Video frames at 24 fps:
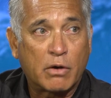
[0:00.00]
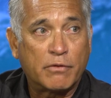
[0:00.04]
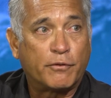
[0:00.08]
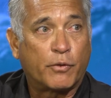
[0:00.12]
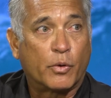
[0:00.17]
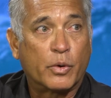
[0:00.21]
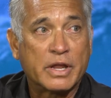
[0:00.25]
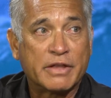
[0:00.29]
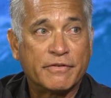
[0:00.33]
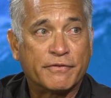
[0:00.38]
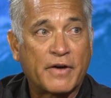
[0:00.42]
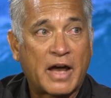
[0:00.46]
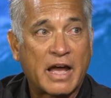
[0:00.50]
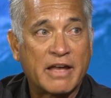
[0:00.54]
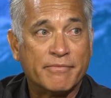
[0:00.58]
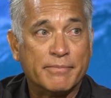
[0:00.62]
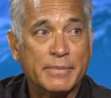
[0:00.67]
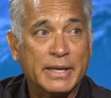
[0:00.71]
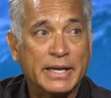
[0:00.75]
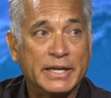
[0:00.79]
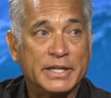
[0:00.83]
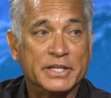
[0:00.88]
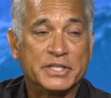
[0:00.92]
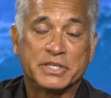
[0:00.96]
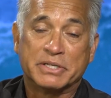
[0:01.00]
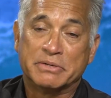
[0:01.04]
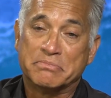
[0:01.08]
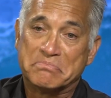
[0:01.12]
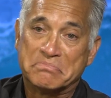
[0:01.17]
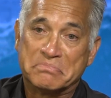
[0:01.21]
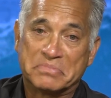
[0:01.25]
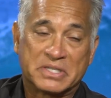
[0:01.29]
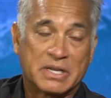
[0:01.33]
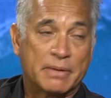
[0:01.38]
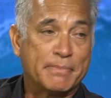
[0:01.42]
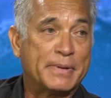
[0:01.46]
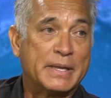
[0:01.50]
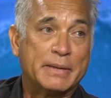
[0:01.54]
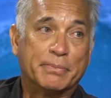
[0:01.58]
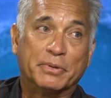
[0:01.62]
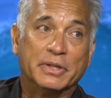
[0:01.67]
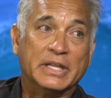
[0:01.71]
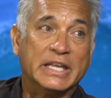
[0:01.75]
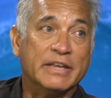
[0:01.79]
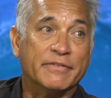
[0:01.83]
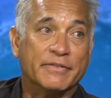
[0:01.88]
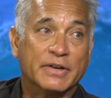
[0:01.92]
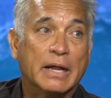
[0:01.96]
45 minutes, and some
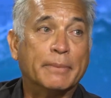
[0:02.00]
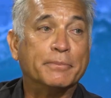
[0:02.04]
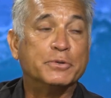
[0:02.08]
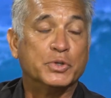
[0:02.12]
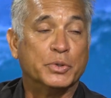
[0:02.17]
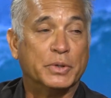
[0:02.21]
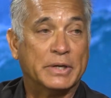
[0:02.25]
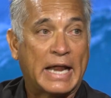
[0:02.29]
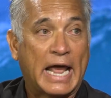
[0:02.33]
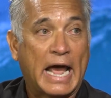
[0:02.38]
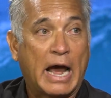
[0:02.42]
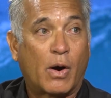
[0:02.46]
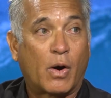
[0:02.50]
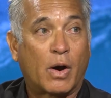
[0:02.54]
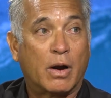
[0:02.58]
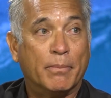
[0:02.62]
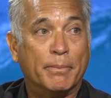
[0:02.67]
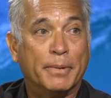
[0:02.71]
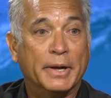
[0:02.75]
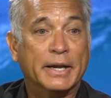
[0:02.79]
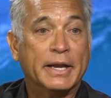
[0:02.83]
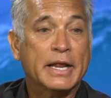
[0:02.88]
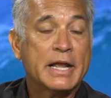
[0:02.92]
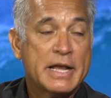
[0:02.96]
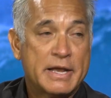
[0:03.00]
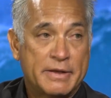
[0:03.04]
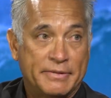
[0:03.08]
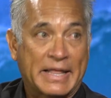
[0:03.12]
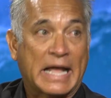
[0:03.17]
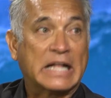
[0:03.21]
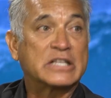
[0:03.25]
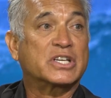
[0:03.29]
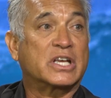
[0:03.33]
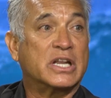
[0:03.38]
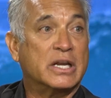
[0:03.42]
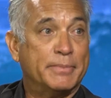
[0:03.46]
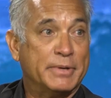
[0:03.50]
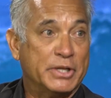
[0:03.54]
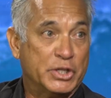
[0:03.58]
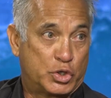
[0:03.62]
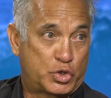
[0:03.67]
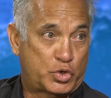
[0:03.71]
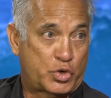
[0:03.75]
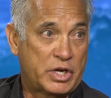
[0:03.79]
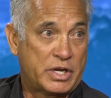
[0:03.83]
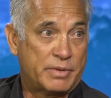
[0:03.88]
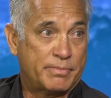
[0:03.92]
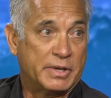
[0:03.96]
people even up to an hour, but that's going to be the
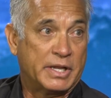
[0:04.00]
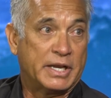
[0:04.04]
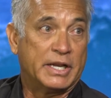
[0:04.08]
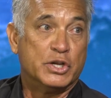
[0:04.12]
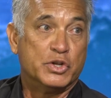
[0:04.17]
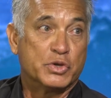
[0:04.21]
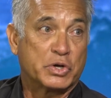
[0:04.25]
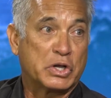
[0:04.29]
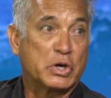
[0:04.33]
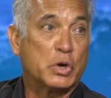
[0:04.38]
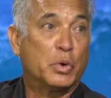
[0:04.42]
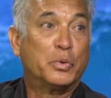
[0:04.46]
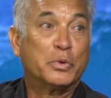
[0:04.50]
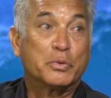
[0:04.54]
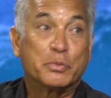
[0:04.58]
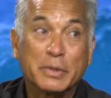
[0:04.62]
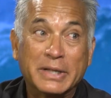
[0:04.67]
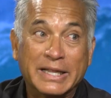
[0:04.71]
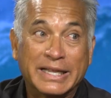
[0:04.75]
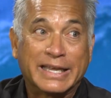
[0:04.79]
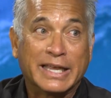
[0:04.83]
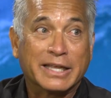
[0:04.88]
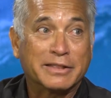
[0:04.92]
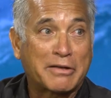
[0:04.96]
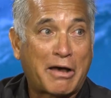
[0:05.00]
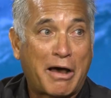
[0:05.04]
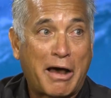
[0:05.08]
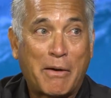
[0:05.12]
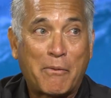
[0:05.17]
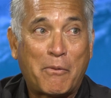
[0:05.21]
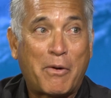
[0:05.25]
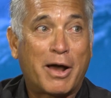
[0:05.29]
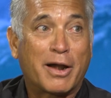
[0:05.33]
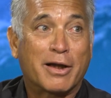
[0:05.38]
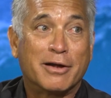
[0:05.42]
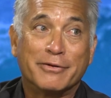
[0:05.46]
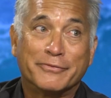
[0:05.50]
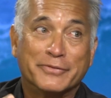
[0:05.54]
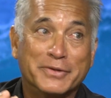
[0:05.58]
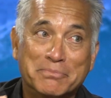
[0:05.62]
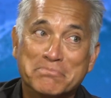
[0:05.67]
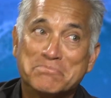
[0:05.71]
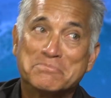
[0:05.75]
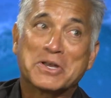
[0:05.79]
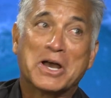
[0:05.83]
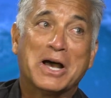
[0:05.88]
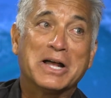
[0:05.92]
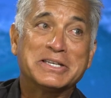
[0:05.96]
treatment. And you can only really get the hot water if you
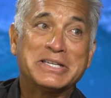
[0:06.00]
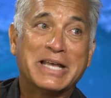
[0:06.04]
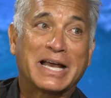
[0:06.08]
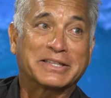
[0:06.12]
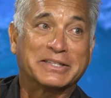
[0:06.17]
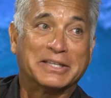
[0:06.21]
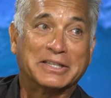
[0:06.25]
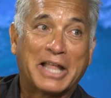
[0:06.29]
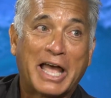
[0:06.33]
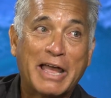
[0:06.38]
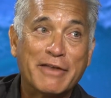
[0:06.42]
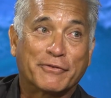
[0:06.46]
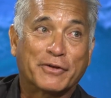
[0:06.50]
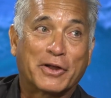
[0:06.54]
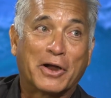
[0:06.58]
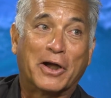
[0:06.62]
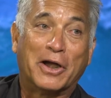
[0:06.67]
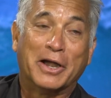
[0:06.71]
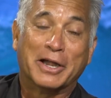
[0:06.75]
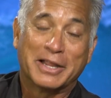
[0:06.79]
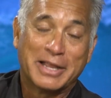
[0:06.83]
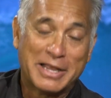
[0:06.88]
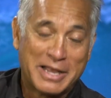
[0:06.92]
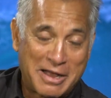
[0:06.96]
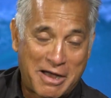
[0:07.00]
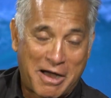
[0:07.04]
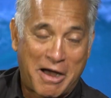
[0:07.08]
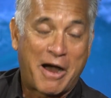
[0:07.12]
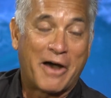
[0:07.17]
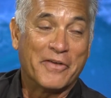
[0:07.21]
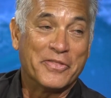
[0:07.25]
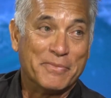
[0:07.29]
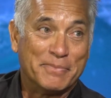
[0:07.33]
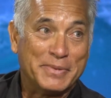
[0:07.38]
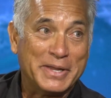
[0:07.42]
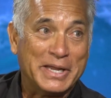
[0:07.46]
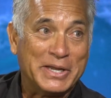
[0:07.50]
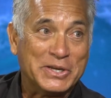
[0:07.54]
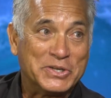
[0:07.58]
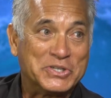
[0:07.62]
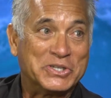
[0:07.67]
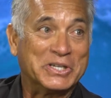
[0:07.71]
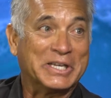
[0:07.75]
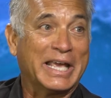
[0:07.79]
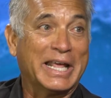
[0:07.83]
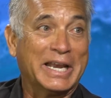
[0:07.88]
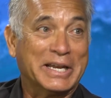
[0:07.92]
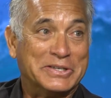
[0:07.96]
contact the lifeguard on the beach
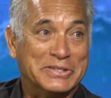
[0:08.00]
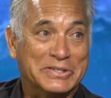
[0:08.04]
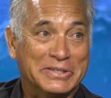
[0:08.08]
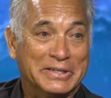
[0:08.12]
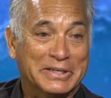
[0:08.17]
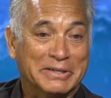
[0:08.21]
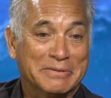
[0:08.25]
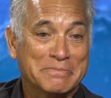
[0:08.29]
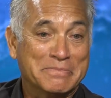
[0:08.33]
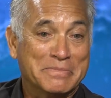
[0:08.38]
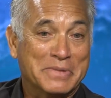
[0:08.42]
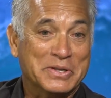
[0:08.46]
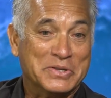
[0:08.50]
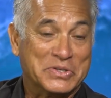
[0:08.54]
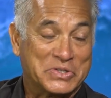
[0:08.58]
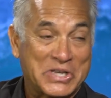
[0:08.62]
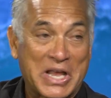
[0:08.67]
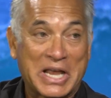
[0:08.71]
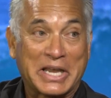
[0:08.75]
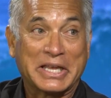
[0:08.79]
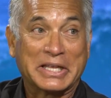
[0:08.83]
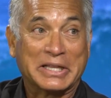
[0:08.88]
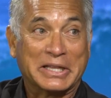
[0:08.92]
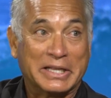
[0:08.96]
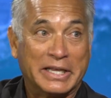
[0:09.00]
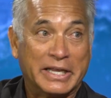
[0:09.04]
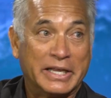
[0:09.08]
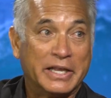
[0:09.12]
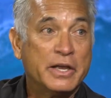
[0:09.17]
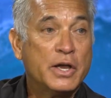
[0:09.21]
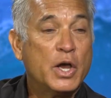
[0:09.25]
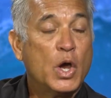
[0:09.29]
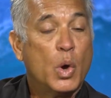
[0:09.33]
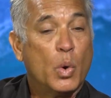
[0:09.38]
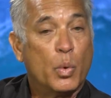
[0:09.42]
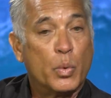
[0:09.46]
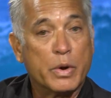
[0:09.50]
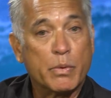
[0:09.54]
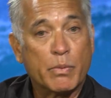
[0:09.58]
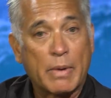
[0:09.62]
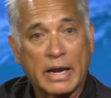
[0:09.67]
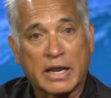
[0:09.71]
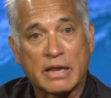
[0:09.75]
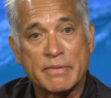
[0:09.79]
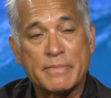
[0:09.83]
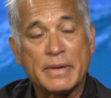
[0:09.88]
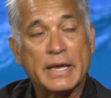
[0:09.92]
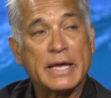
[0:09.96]
to get it to you. And secondly, we
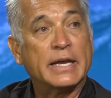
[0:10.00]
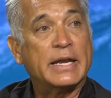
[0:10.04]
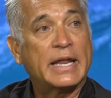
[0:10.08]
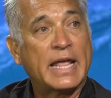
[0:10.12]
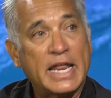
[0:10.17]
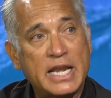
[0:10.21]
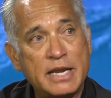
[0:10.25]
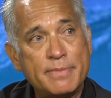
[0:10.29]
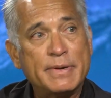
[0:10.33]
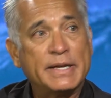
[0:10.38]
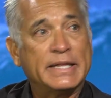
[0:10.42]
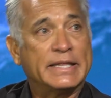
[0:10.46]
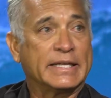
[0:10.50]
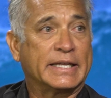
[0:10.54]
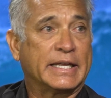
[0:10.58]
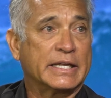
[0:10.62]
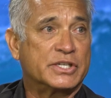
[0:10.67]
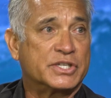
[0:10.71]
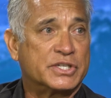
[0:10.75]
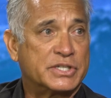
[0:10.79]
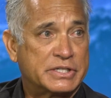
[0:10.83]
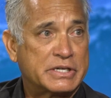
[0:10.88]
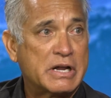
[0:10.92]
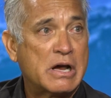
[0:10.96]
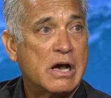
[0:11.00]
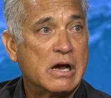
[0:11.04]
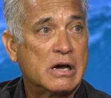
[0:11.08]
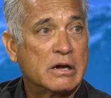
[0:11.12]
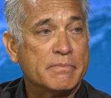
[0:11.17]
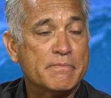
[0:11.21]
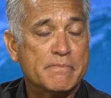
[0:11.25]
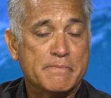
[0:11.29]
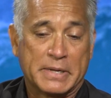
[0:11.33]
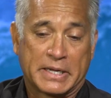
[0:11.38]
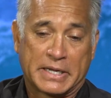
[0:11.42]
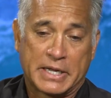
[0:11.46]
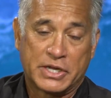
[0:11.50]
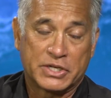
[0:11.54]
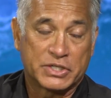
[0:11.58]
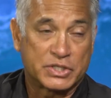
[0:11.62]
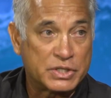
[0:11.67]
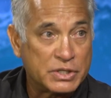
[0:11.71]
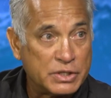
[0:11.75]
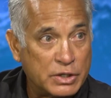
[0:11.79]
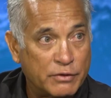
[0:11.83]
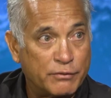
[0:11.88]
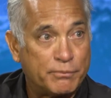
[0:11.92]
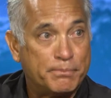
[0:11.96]
recommend anybody that gets stung because
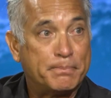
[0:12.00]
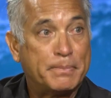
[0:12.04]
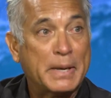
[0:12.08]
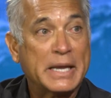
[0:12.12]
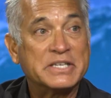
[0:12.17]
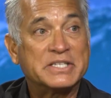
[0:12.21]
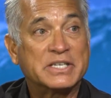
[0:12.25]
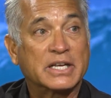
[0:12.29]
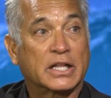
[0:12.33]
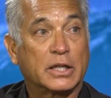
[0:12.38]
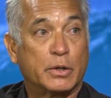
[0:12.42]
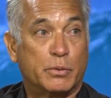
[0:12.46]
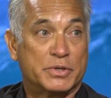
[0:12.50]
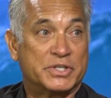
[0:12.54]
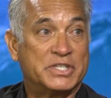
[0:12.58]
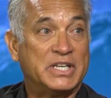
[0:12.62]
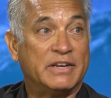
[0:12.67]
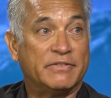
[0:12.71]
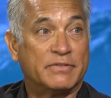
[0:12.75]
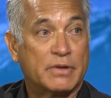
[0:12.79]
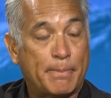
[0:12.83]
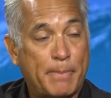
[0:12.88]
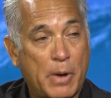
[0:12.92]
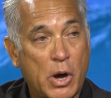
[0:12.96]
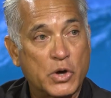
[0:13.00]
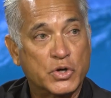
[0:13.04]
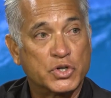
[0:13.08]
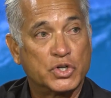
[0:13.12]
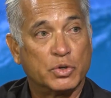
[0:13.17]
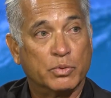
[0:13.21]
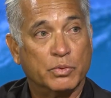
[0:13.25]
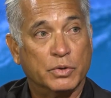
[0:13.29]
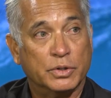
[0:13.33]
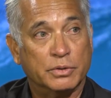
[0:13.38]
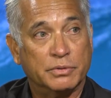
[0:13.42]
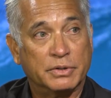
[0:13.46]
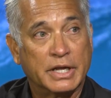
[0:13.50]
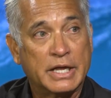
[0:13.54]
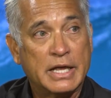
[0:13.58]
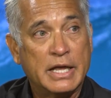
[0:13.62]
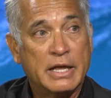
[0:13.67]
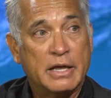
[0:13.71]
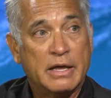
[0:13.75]
you've basically received a puncture wound.